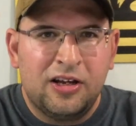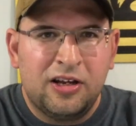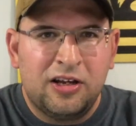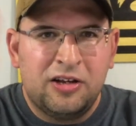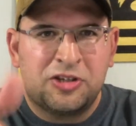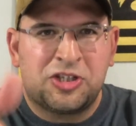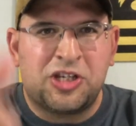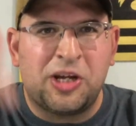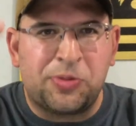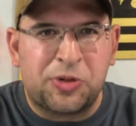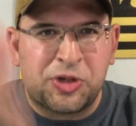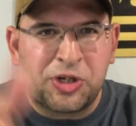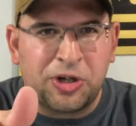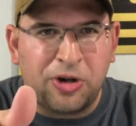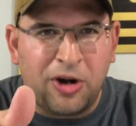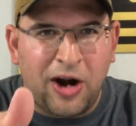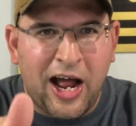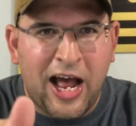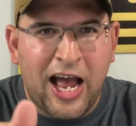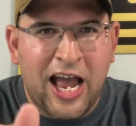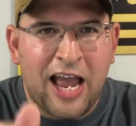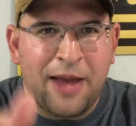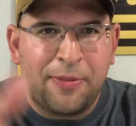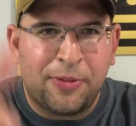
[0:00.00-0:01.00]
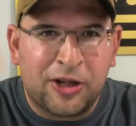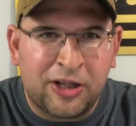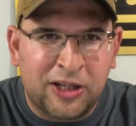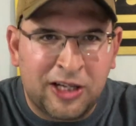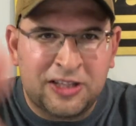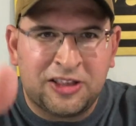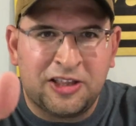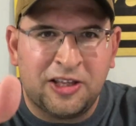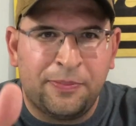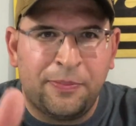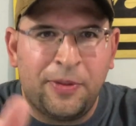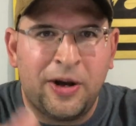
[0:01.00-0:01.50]
subscribe,
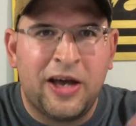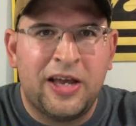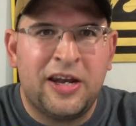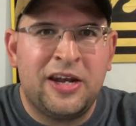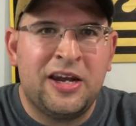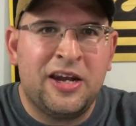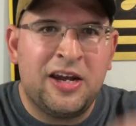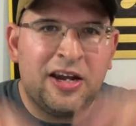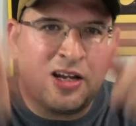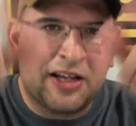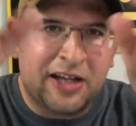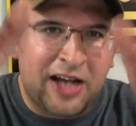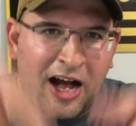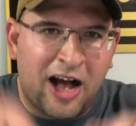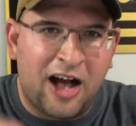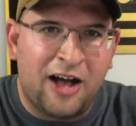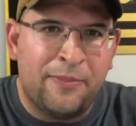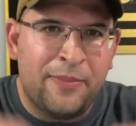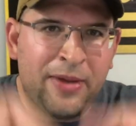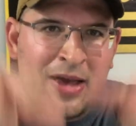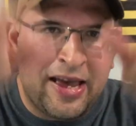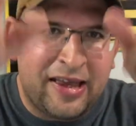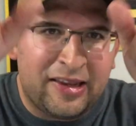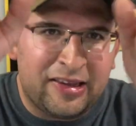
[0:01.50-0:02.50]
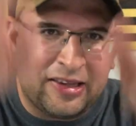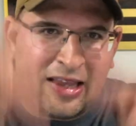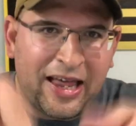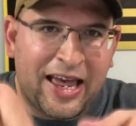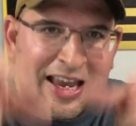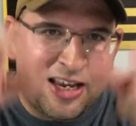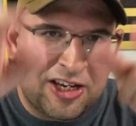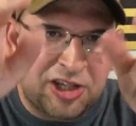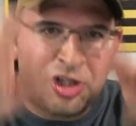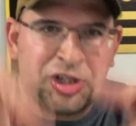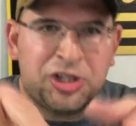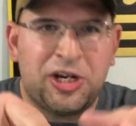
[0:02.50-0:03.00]
click the button, comment,
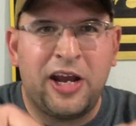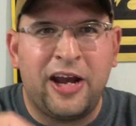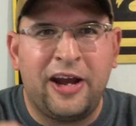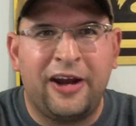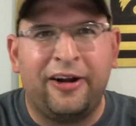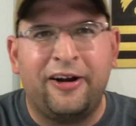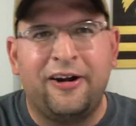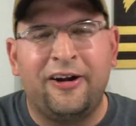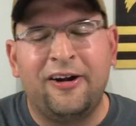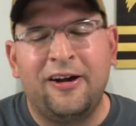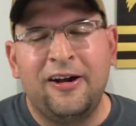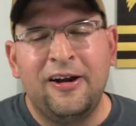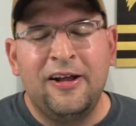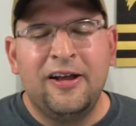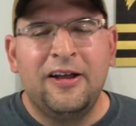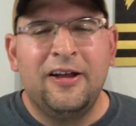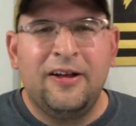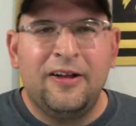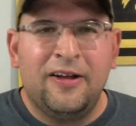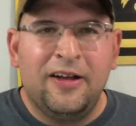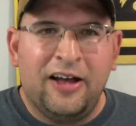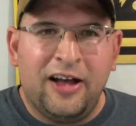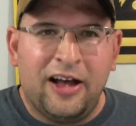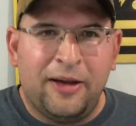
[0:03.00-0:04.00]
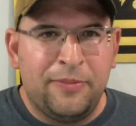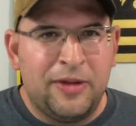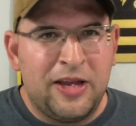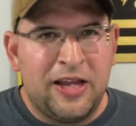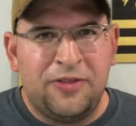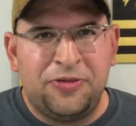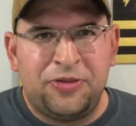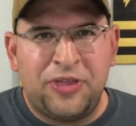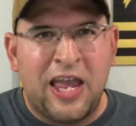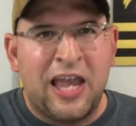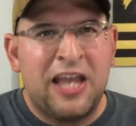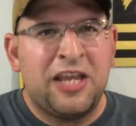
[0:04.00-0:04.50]
like, share. I
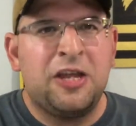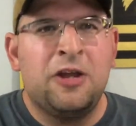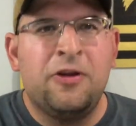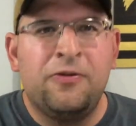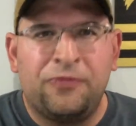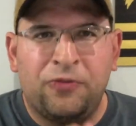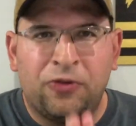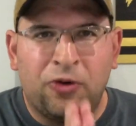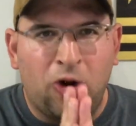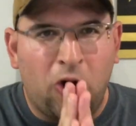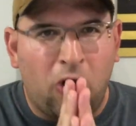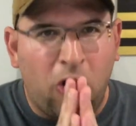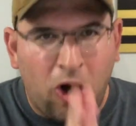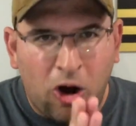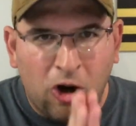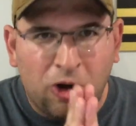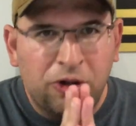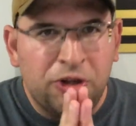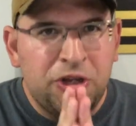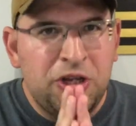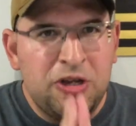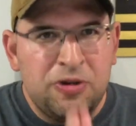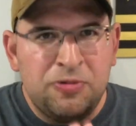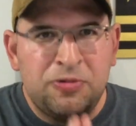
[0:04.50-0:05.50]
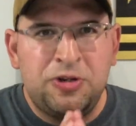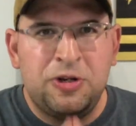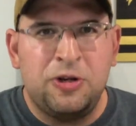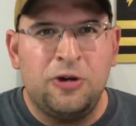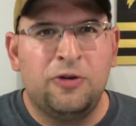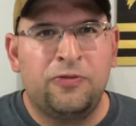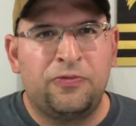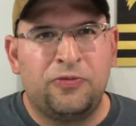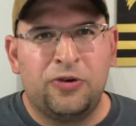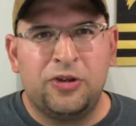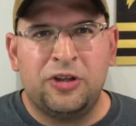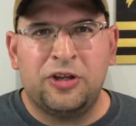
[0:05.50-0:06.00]
mean, thank you for all you
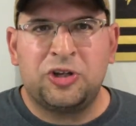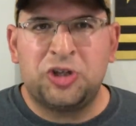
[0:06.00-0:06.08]
do for the